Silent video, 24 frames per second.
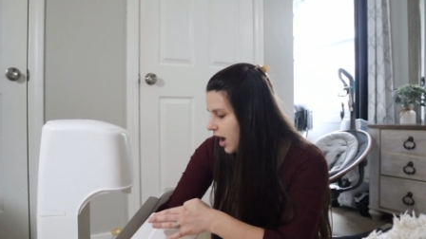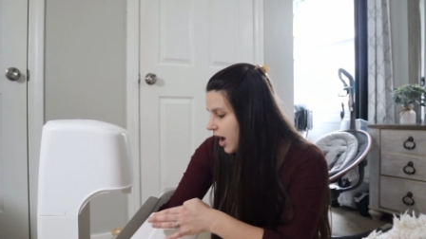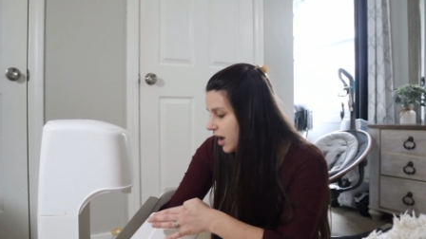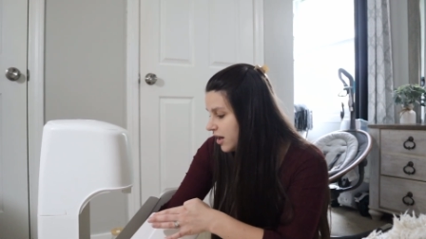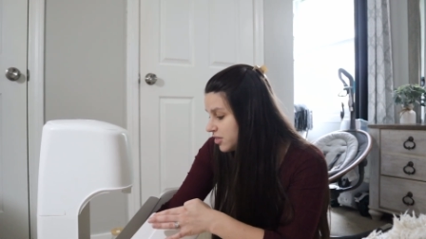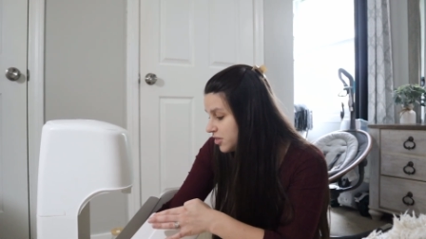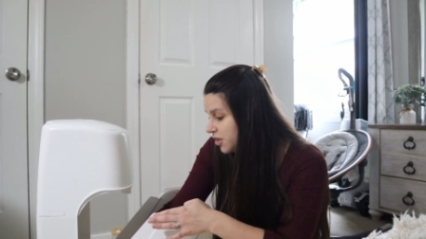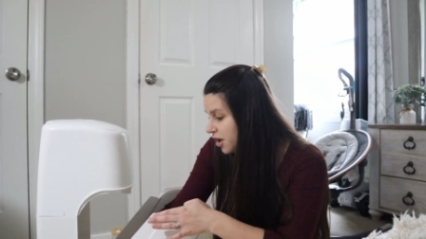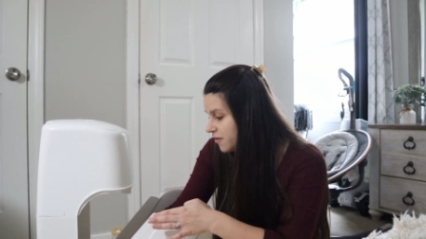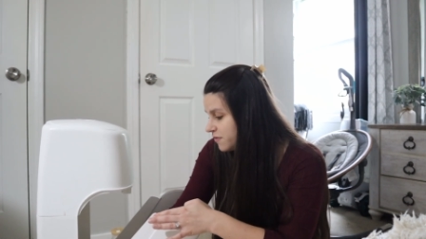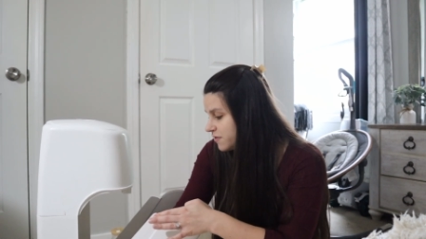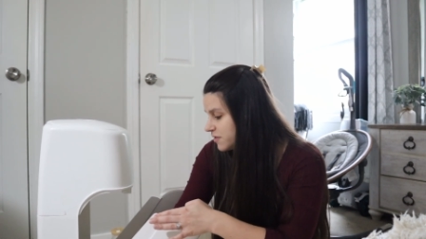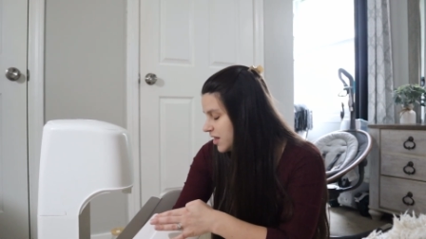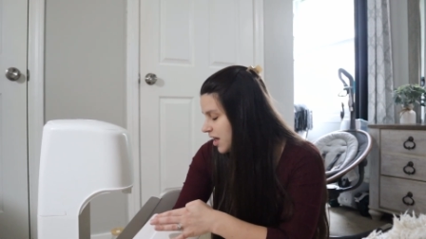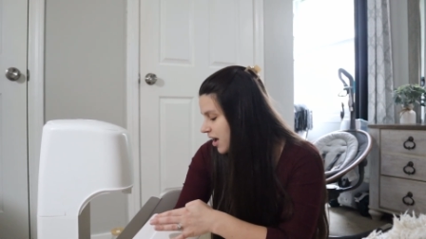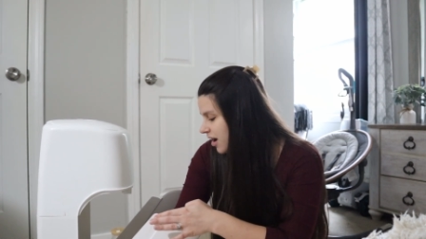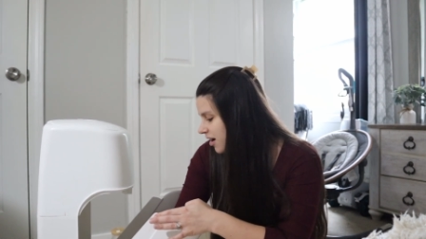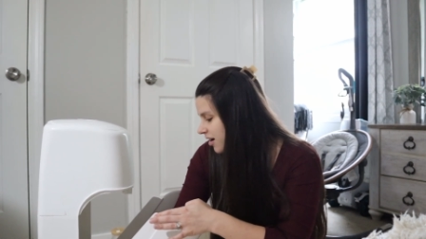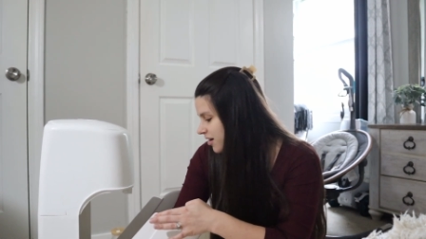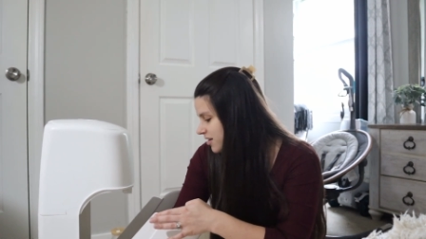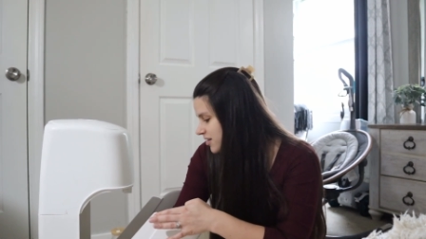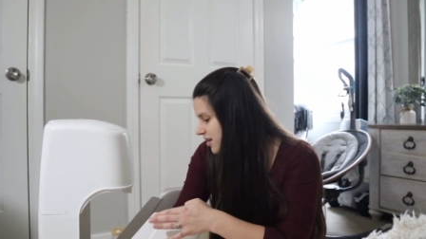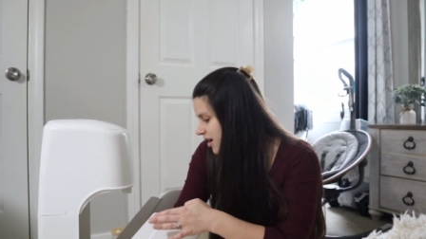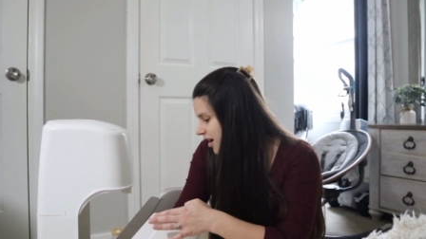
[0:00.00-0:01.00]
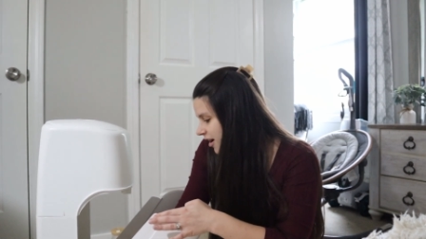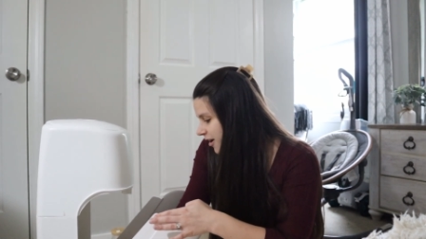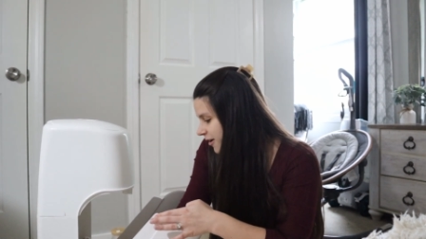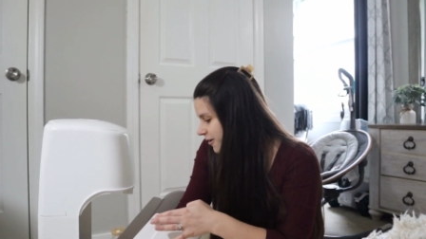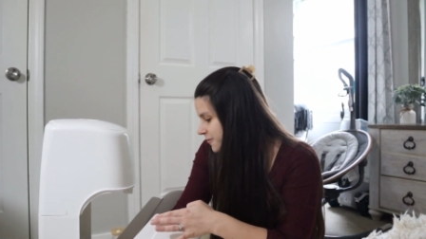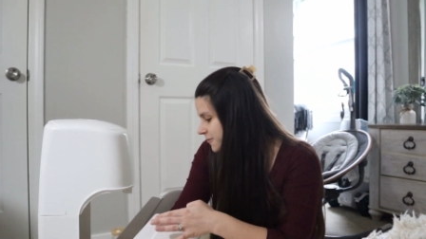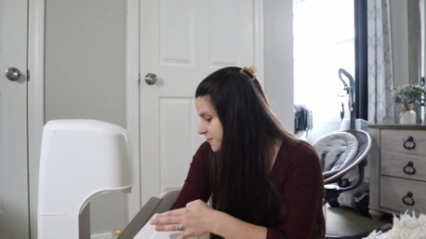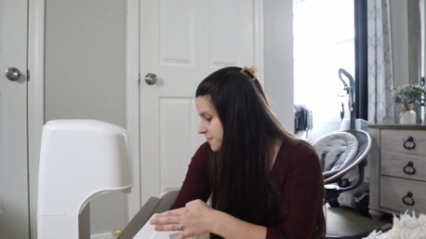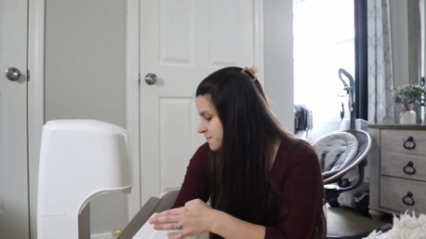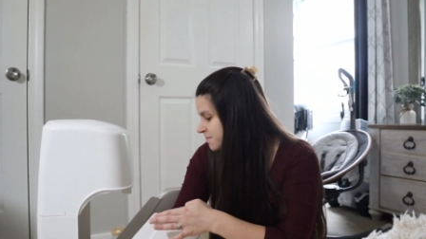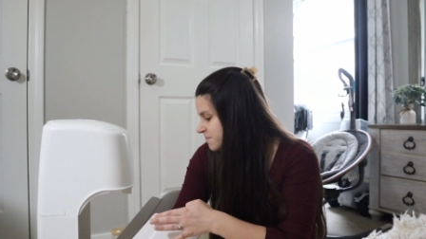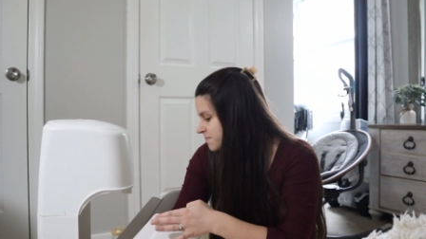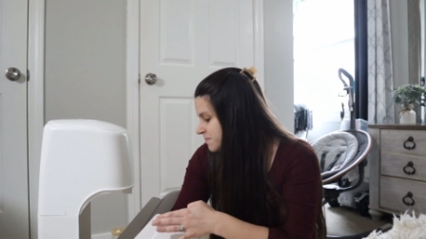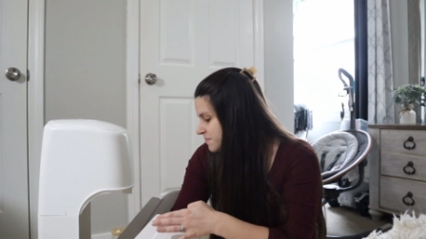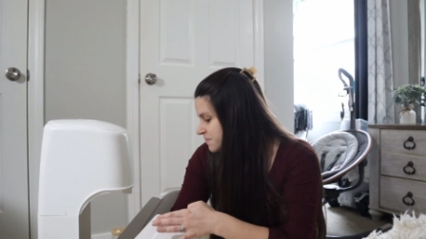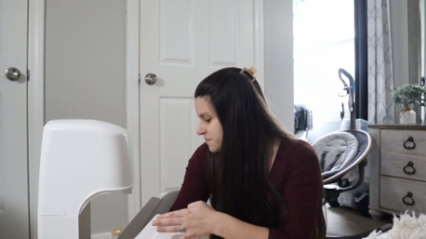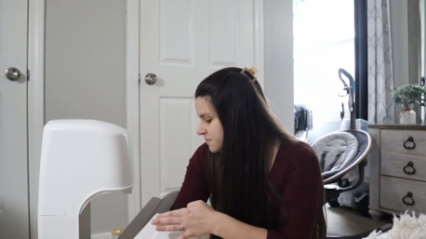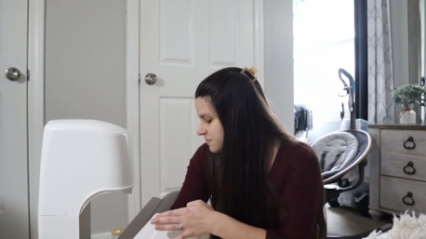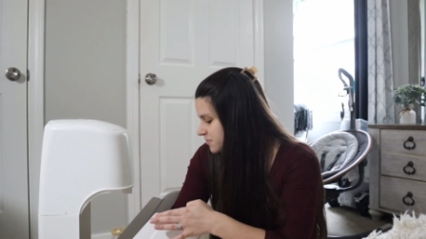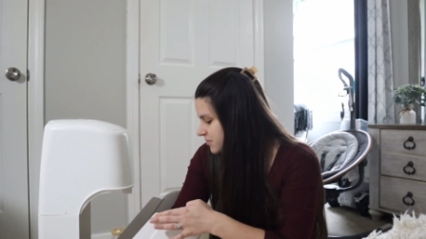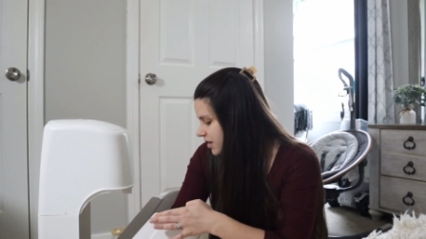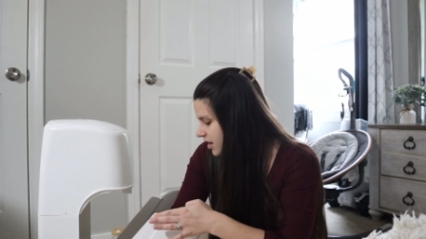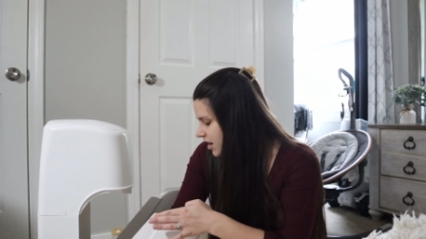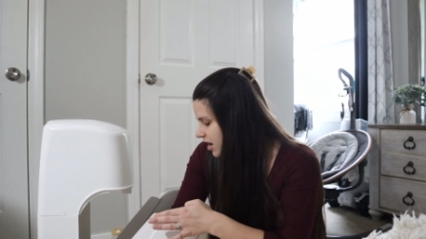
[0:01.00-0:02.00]
I loved that Hyundai.
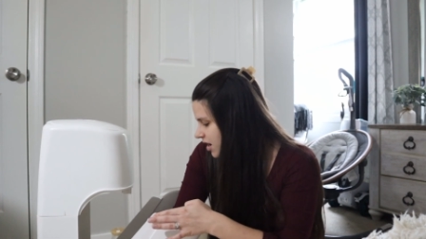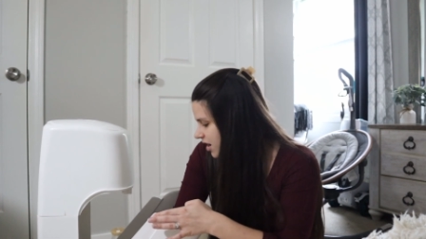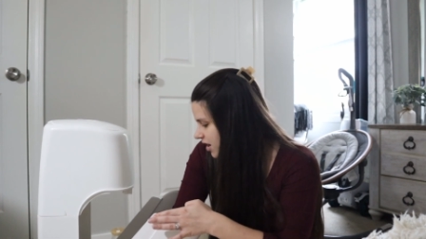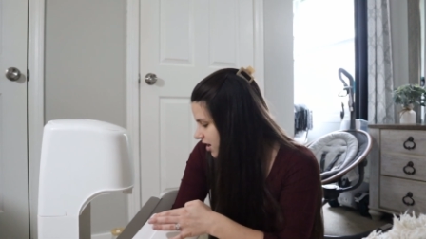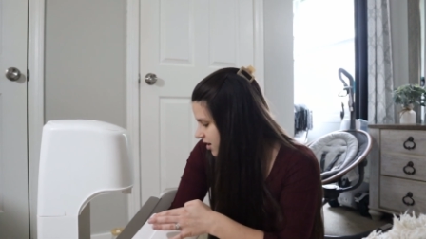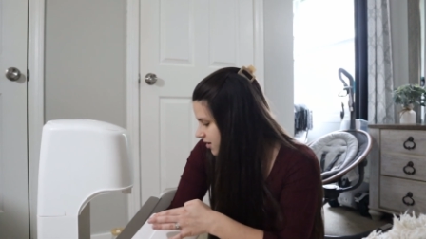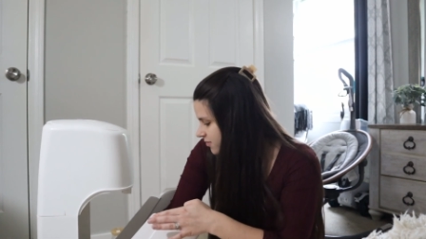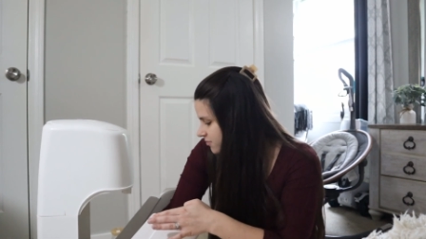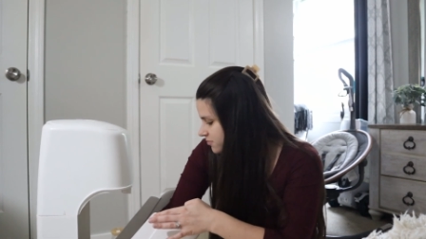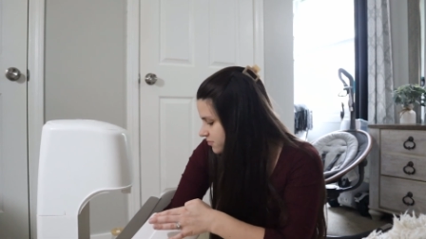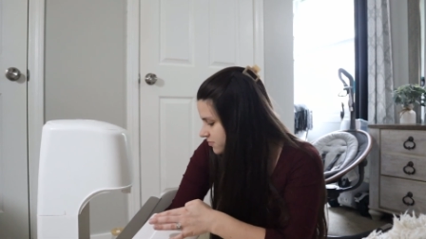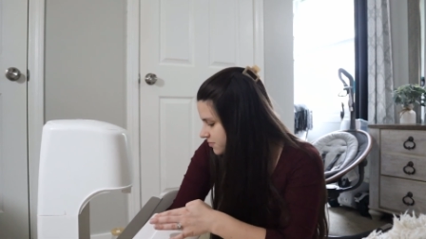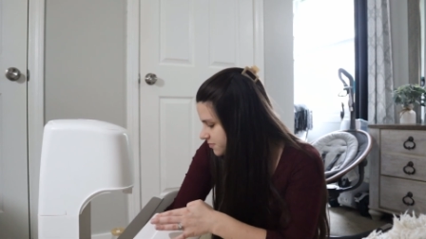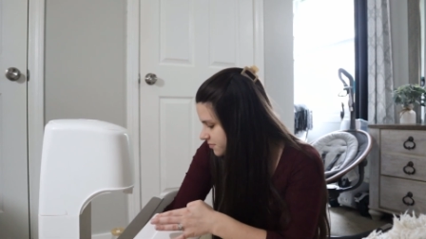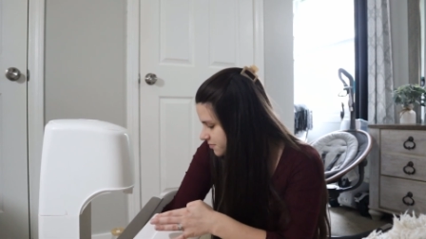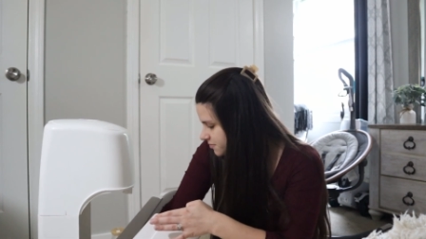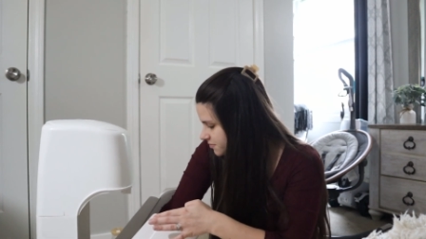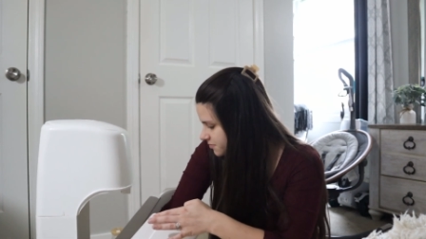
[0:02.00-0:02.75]
Um,